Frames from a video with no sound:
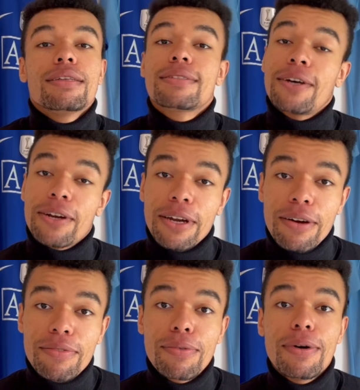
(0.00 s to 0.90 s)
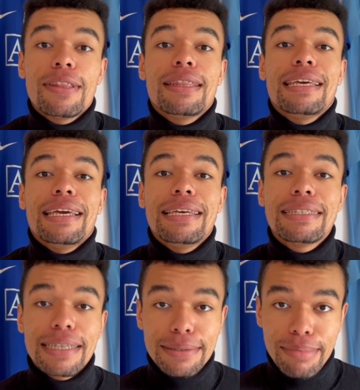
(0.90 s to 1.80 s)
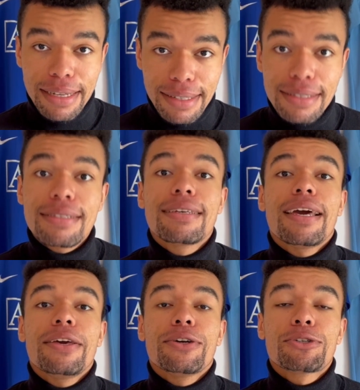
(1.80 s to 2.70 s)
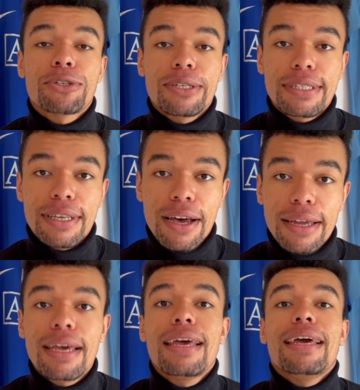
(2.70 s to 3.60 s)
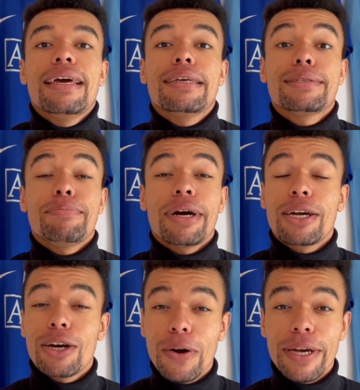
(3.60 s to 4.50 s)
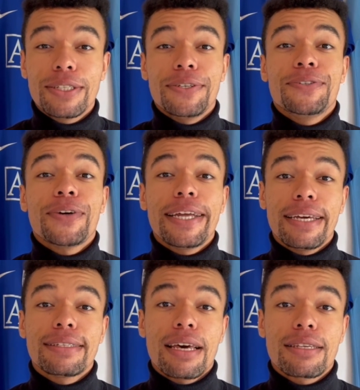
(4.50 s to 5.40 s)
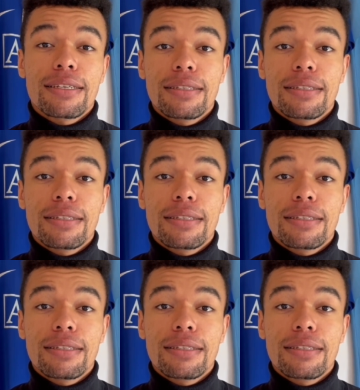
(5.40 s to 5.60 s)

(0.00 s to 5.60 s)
Starting off with the easiest method to get your shirt signed is by going to training sessions.